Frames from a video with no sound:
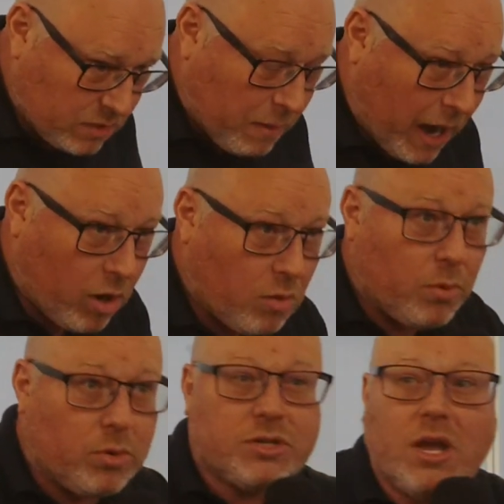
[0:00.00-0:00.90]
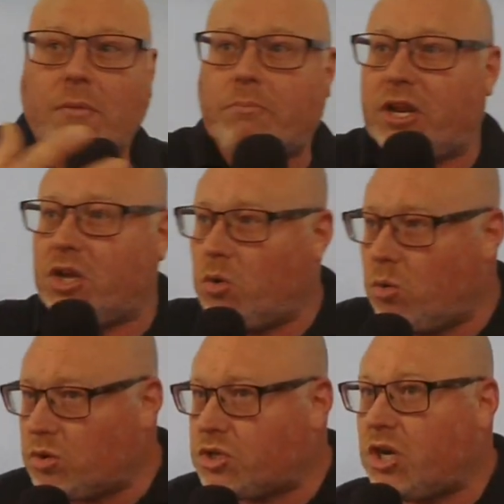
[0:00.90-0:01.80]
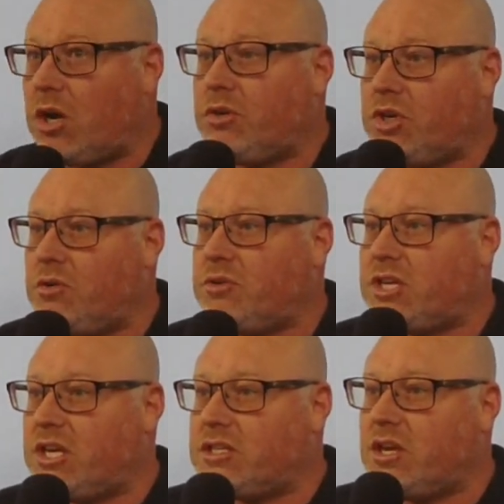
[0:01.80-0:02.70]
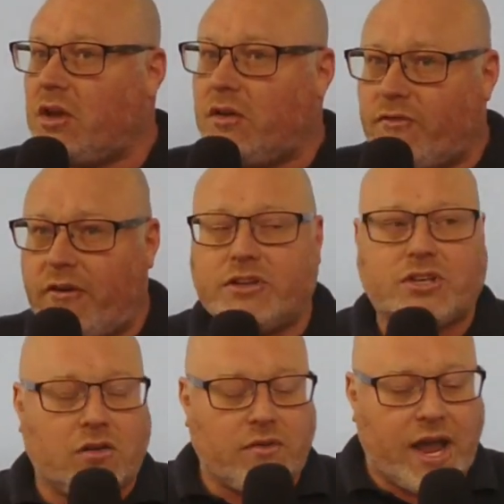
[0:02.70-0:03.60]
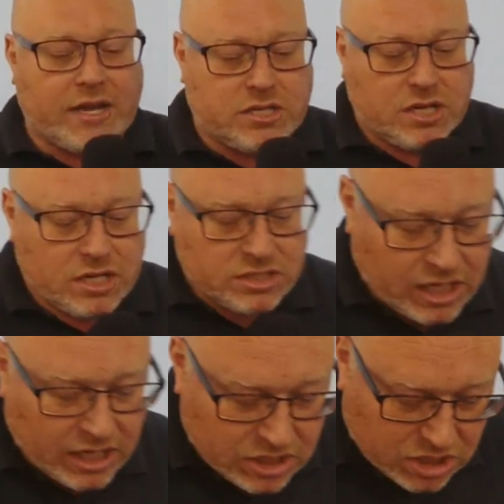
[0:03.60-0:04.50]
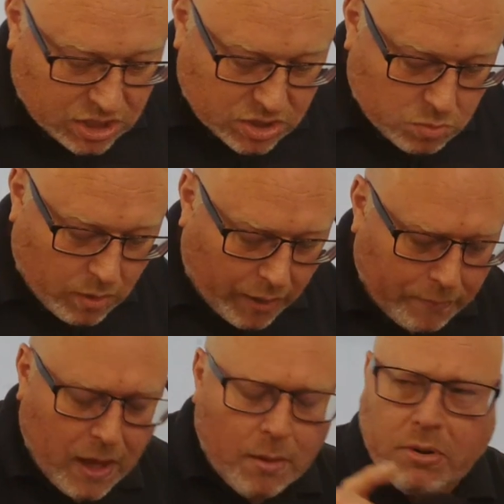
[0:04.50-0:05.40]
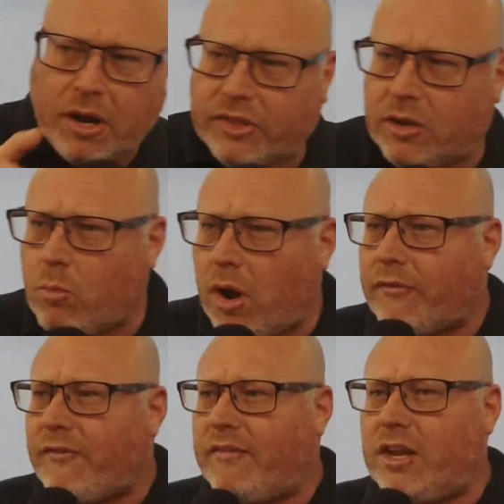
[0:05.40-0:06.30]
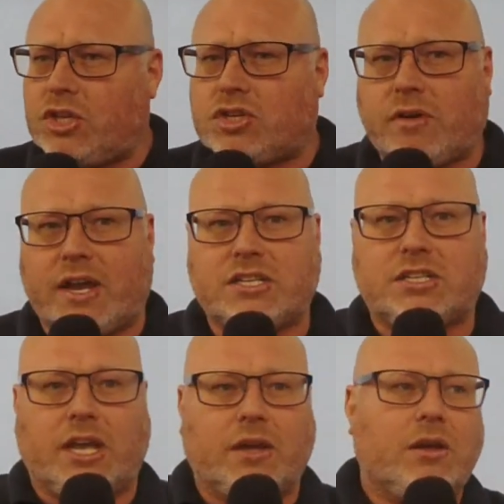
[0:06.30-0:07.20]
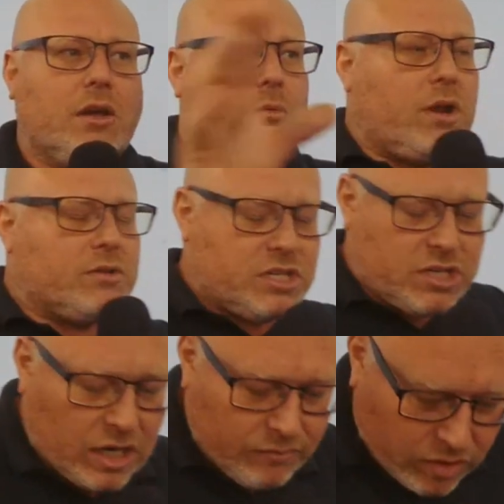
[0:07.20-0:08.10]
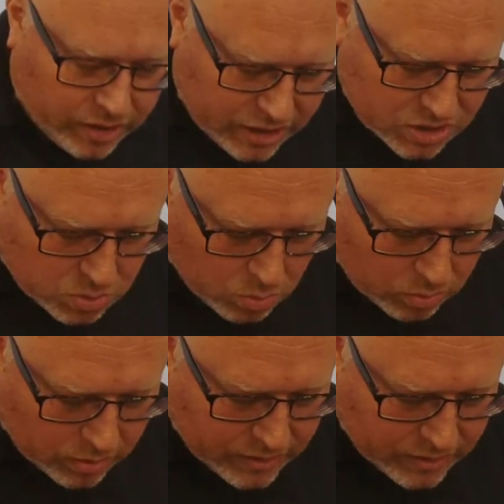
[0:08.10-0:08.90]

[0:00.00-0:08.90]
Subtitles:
in parables, but he also uses very direct teaching as well. But I think what I found interesting when I was just kind of looking into all of